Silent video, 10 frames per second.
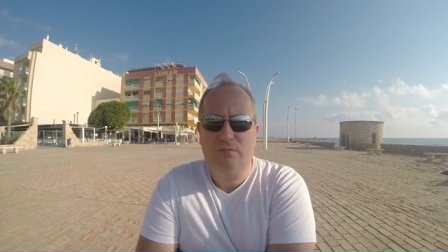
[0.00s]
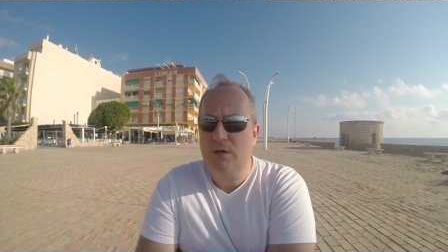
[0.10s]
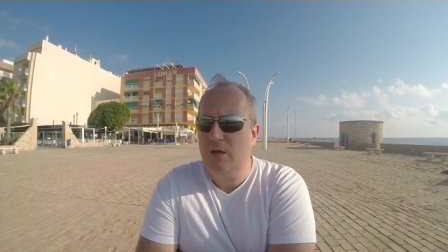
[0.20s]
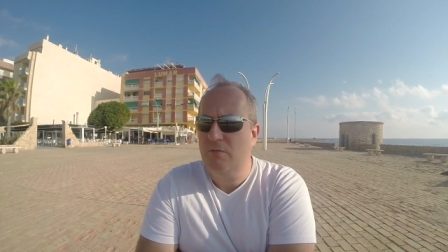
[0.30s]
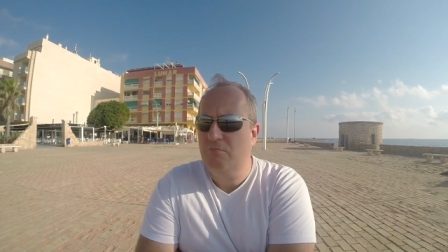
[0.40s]

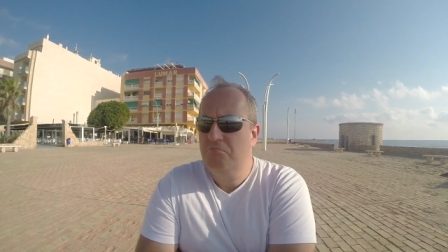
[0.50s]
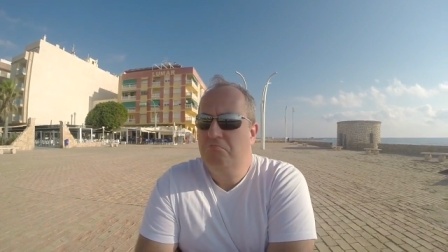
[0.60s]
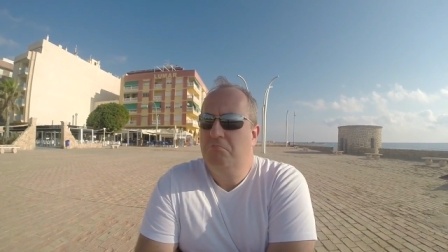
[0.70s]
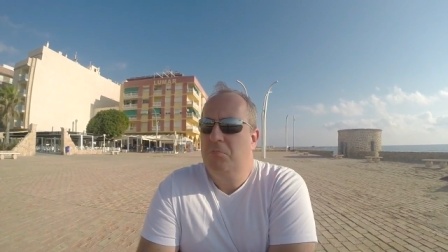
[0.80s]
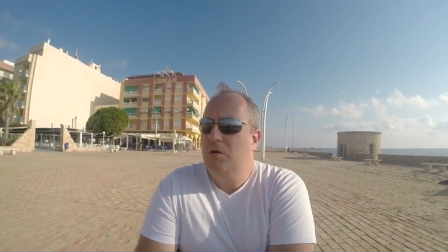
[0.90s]
You know,
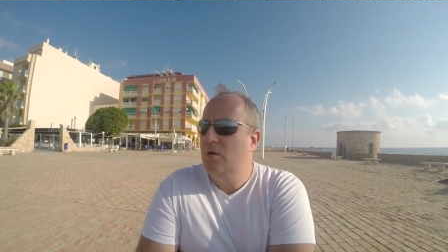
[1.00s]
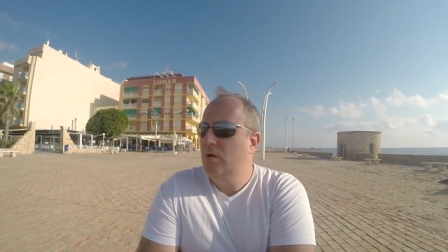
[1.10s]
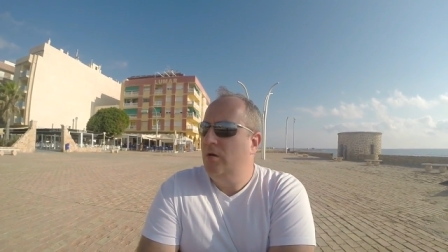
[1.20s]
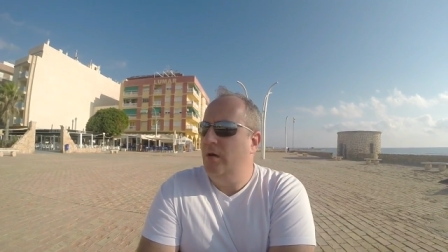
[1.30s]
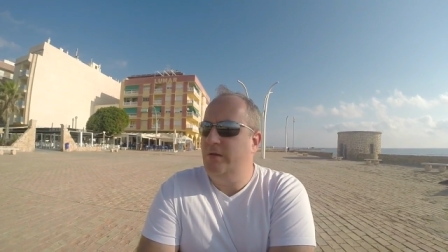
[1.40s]

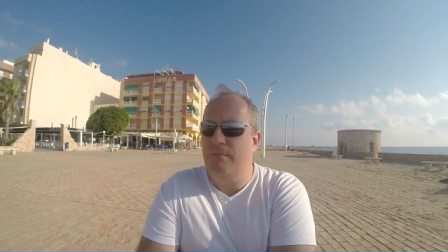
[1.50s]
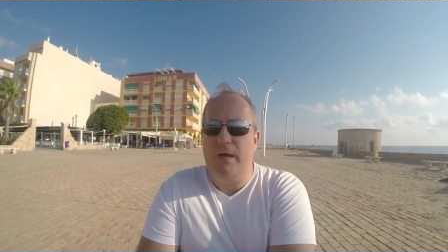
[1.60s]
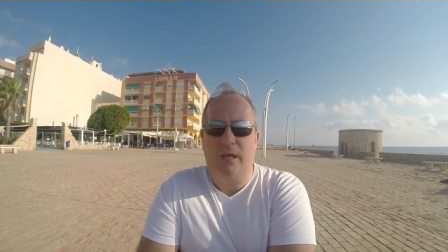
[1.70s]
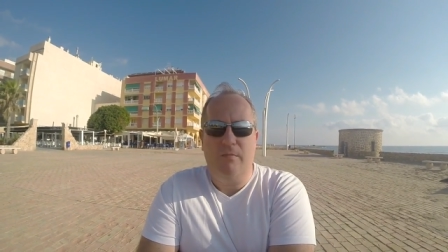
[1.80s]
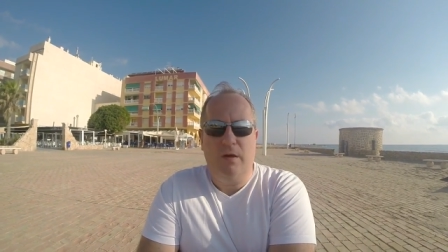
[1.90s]
is he
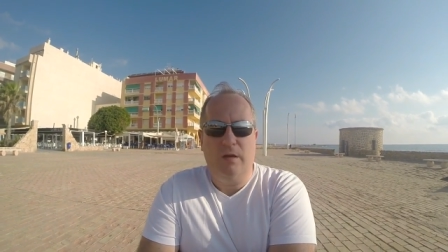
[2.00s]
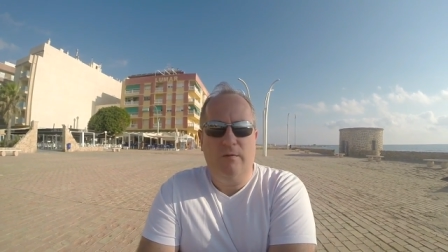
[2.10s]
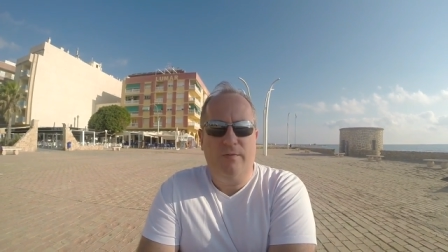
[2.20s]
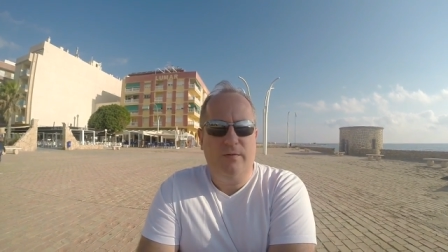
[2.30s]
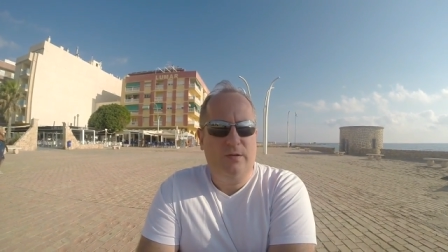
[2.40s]
making money
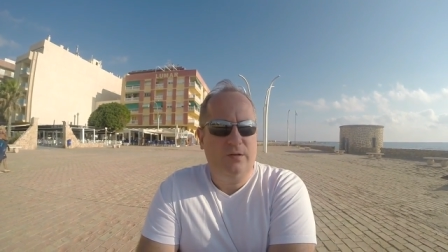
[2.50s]
off it?